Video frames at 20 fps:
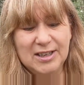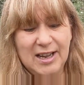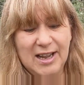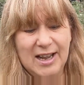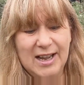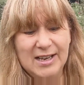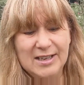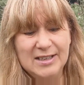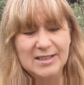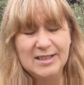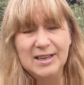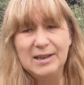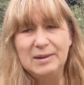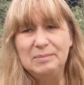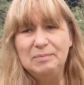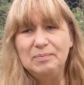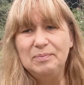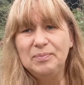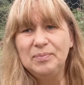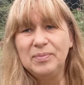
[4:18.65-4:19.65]

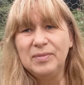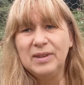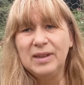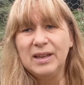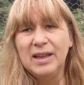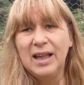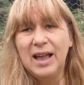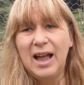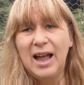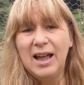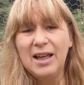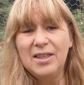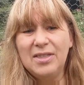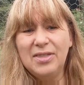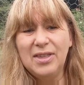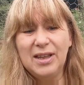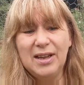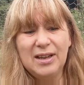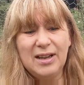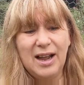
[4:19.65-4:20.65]
And I
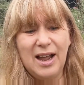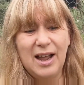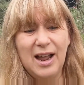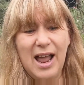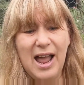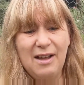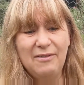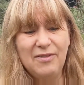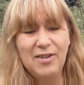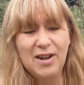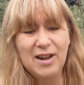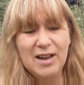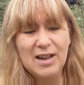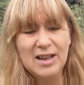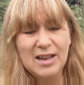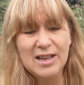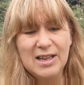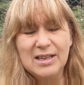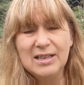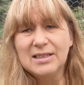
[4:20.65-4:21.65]
think I have
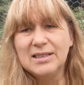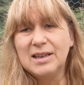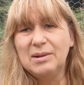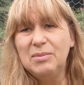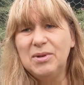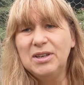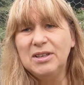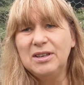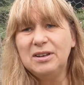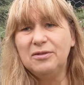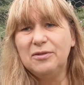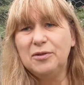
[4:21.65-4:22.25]
some little